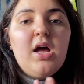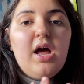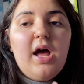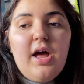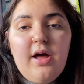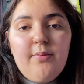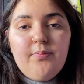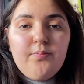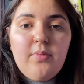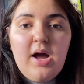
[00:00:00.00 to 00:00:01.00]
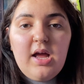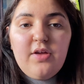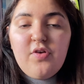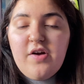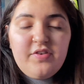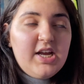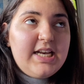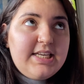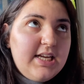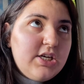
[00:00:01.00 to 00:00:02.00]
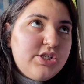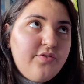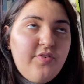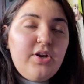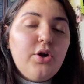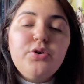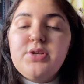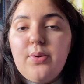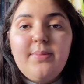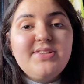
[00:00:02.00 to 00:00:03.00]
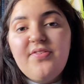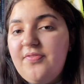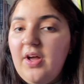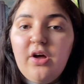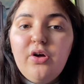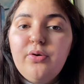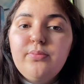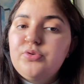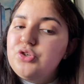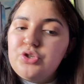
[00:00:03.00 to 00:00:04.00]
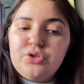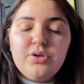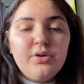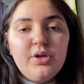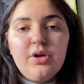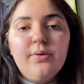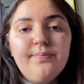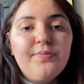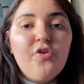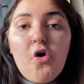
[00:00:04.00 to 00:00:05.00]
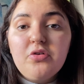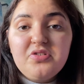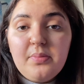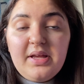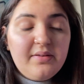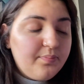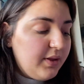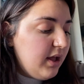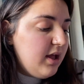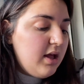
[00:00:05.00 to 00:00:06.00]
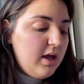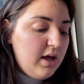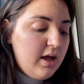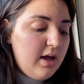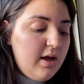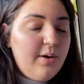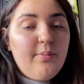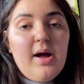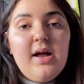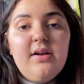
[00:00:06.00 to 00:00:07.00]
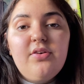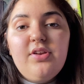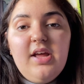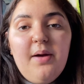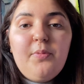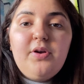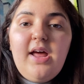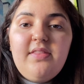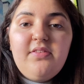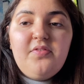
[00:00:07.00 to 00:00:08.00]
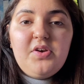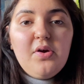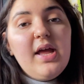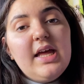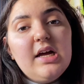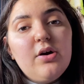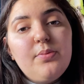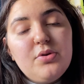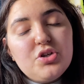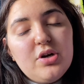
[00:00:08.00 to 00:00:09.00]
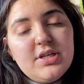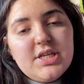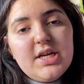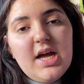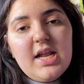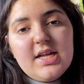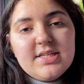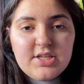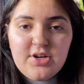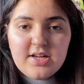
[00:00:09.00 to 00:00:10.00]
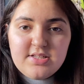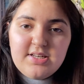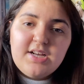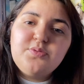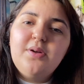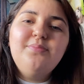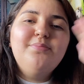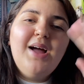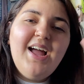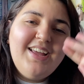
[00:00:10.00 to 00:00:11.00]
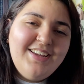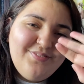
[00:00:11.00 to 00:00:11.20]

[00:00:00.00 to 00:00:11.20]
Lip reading: If you have any ideas of videos that you want me to film, just, you know, talk to me. And yeah, I'm going to end the video here. I hope you enjoyed it, and I'll see you guys in the next one. Bye!